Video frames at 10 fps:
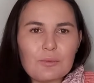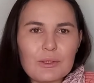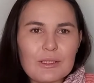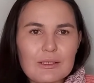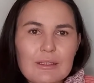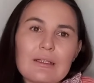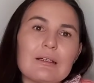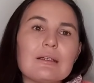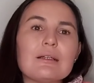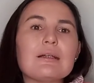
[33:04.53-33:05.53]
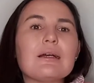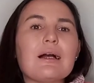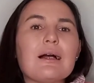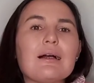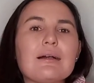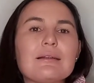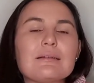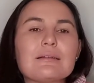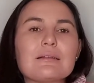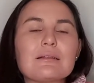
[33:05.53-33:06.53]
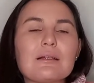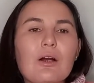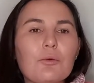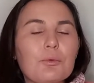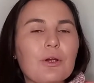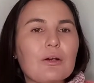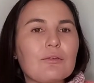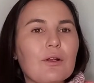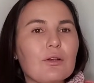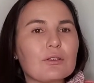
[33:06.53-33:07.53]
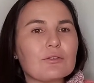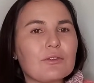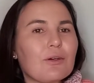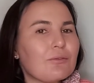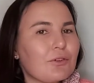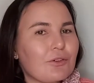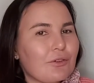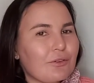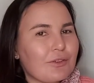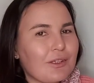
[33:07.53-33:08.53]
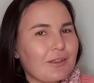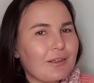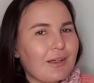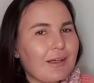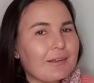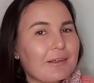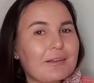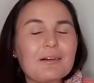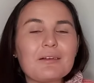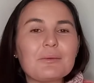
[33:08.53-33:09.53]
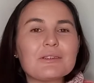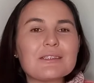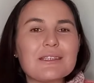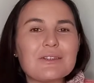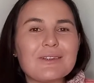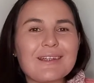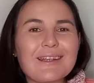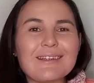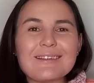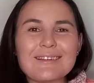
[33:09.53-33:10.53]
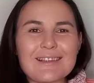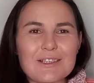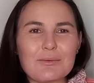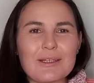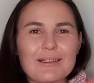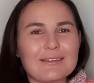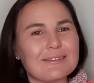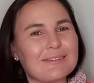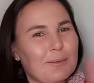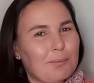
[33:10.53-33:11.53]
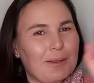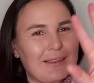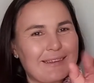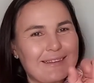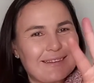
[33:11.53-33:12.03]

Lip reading: week, and hope you have lots of time for crafting, and then I will see you again next week. Bye.